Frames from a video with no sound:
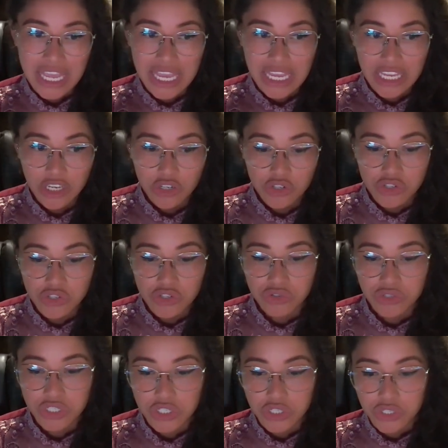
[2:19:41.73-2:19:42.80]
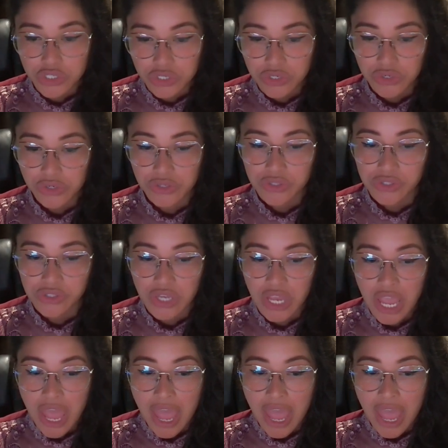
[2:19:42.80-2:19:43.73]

introduce